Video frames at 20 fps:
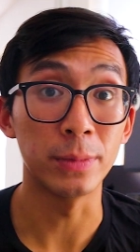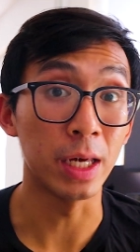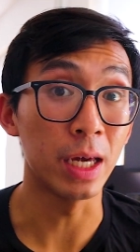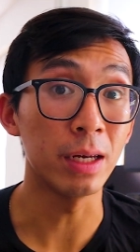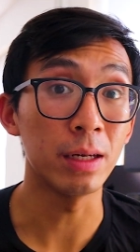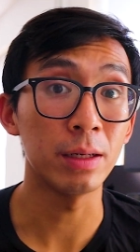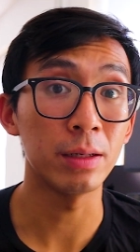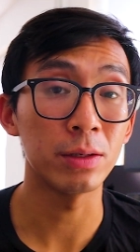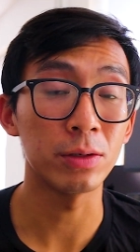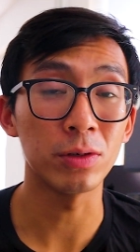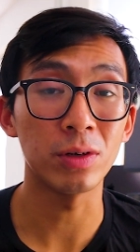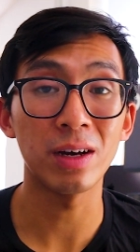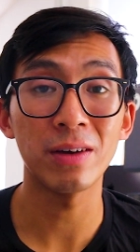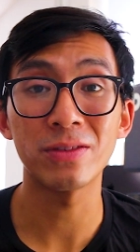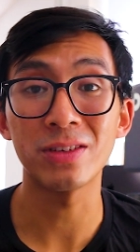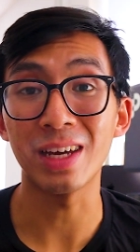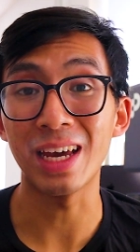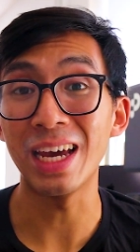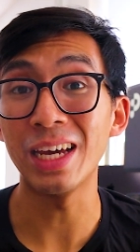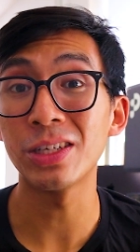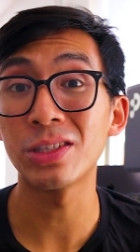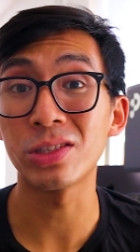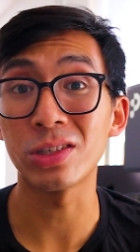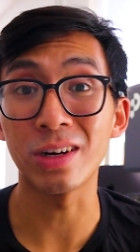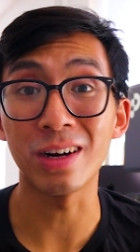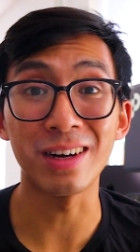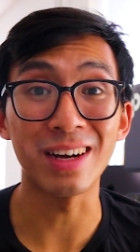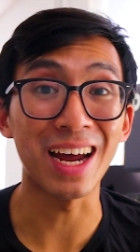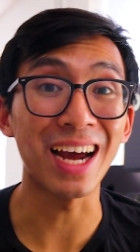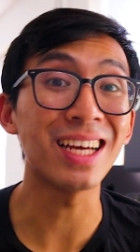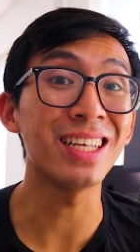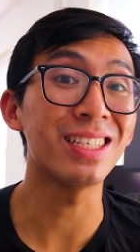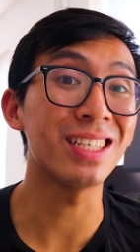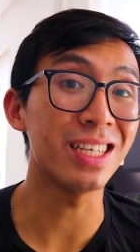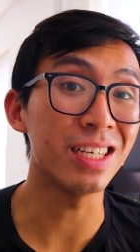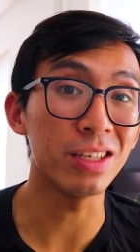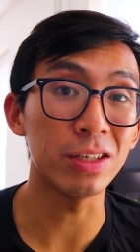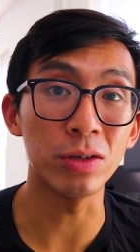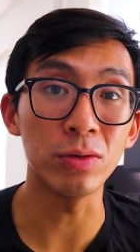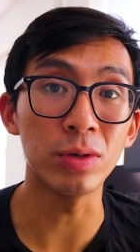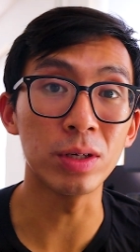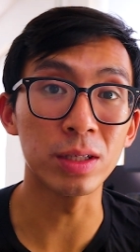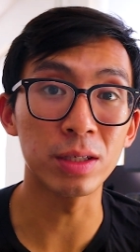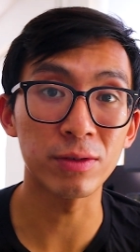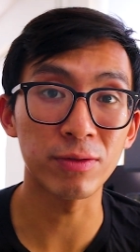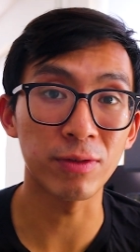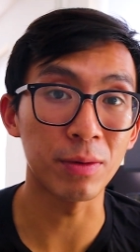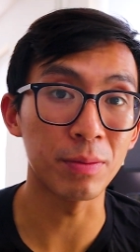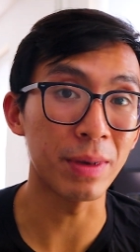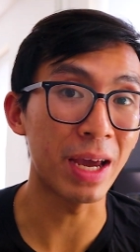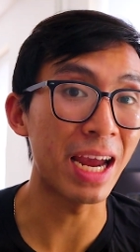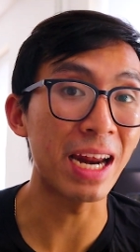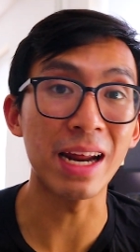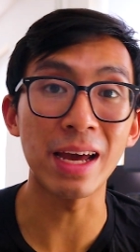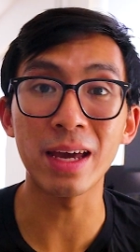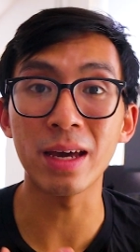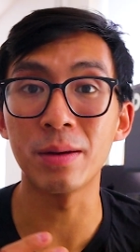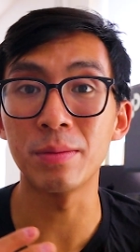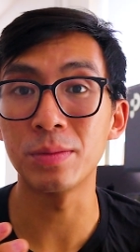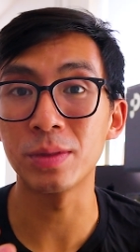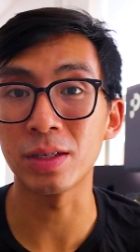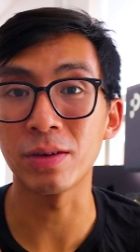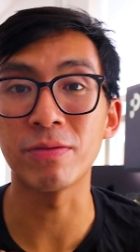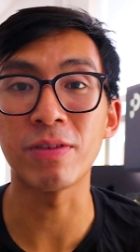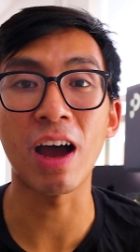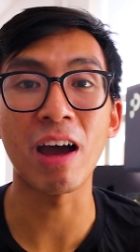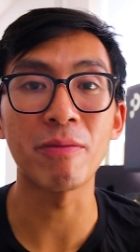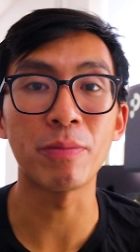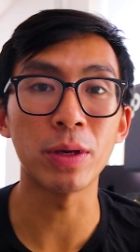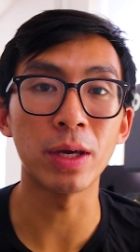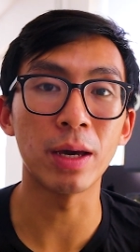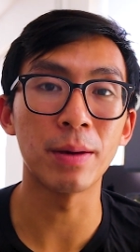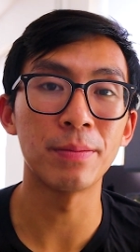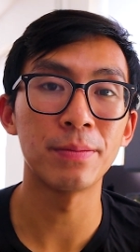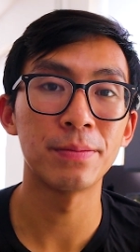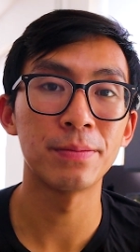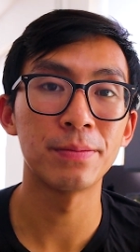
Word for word: Then you'll have to ace your nineteen units from eight A M to five P M